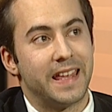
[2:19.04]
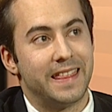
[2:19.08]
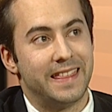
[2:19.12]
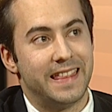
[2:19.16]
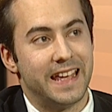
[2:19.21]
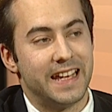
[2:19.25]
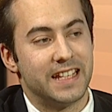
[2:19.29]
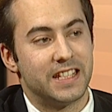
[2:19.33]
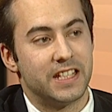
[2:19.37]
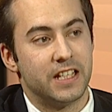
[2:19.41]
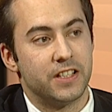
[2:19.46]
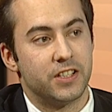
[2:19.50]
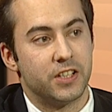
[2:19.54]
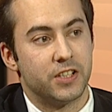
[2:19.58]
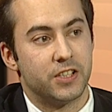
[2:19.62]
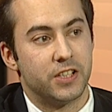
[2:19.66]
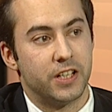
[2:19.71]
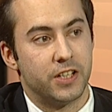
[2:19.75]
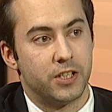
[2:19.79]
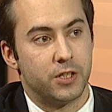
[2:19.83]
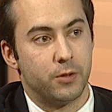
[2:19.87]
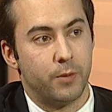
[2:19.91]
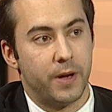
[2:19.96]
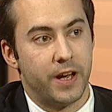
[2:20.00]
this is a
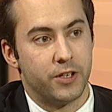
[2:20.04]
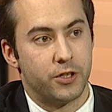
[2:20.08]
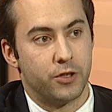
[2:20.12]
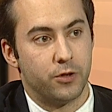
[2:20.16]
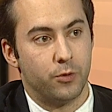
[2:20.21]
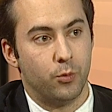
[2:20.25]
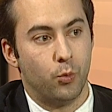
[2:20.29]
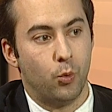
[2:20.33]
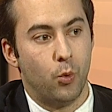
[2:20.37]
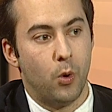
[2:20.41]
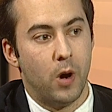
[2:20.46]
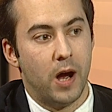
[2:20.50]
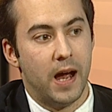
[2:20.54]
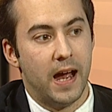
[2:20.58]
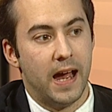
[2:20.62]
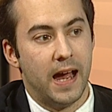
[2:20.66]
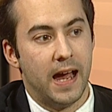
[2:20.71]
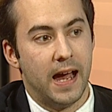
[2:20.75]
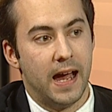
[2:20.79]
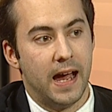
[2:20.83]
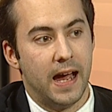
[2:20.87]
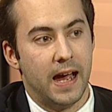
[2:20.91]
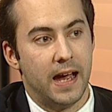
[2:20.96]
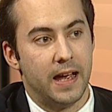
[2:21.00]
situation
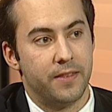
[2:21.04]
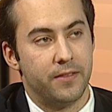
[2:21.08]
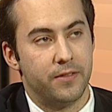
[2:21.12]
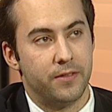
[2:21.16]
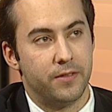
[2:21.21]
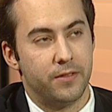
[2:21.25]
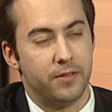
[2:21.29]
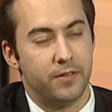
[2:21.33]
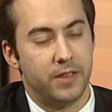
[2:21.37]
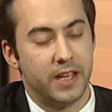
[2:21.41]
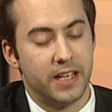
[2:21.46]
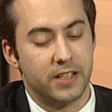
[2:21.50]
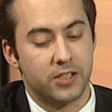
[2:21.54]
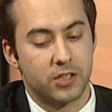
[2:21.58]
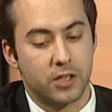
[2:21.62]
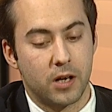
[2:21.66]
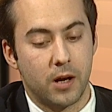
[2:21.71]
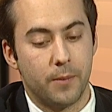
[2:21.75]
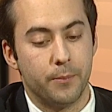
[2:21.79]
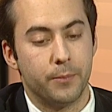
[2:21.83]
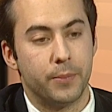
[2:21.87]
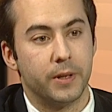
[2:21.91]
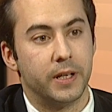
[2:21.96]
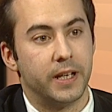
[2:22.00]
where this
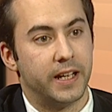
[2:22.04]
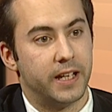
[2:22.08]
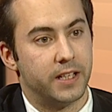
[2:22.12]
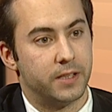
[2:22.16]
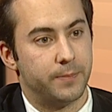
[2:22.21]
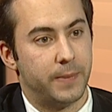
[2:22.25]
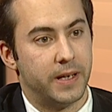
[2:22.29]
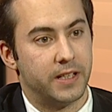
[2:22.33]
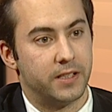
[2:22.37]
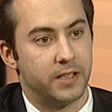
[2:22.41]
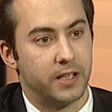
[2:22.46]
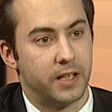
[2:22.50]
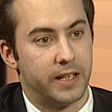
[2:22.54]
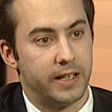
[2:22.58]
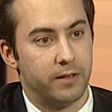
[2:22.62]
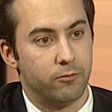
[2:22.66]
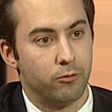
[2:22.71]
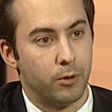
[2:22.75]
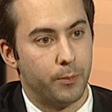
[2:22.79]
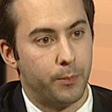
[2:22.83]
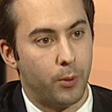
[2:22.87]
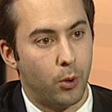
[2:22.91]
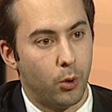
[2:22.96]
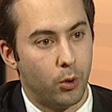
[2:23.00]
company is basically
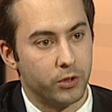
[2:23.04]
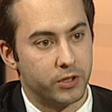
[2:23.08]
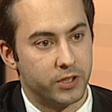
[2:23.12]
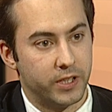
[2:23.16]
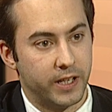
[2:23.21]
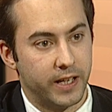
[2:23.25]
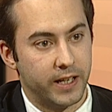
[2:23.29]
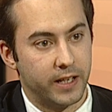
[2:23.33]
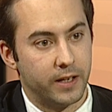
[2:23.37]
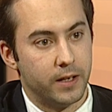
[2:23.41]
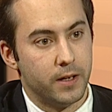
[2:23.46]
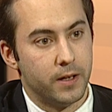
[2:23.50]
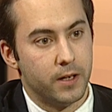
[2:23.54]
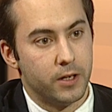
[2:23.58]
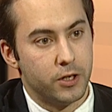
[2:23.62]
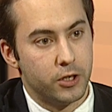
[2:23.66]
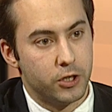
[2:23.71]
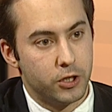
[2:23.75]
reporting